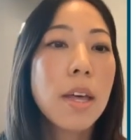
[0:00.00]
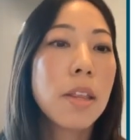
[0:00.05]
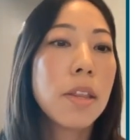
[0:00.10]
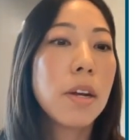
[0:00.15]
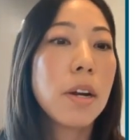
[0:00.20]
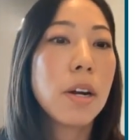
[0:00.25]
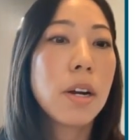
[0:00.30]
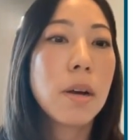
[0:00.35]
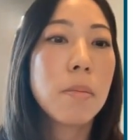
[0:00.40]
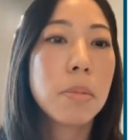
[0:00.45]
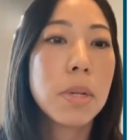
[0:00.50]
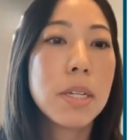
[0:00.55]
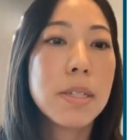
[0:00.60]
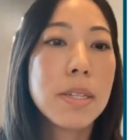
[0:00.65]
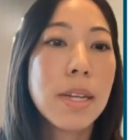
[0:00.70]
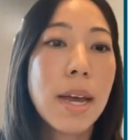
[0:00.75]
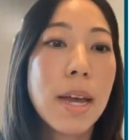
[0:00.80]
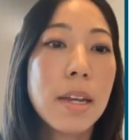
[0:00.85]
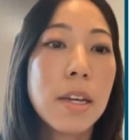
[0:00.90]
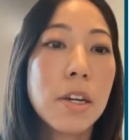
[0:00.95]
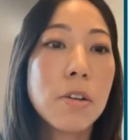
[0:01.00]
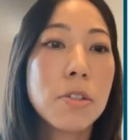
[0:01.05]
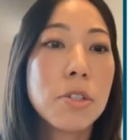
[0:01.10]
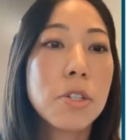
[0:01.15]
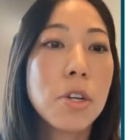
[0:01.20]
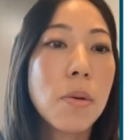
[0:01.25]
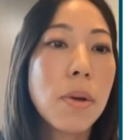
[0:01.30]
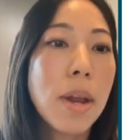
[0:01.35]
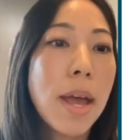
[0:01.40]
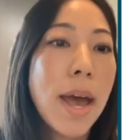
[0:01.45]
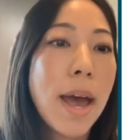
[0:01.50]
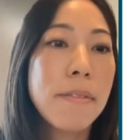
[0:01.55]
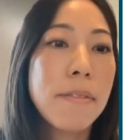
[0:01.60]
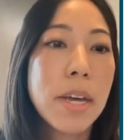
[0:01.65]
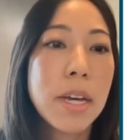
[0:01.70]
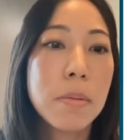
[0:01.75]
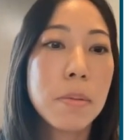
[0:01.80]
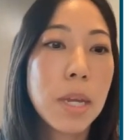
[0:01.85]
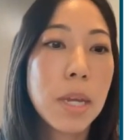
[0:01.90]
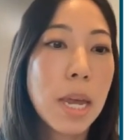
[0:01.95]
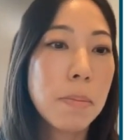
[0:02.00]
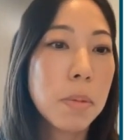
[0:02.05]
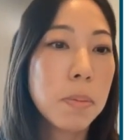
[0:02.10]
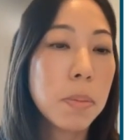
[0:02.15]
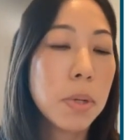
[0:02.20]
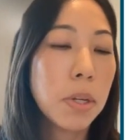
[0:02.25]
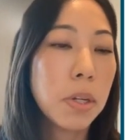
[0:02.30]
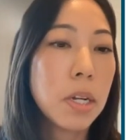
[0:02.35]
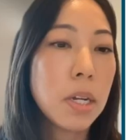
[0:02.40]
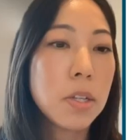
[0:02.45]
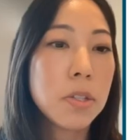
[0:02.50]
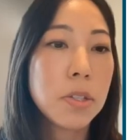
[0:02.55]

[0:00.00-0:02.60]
There are companies that, don't have that capability.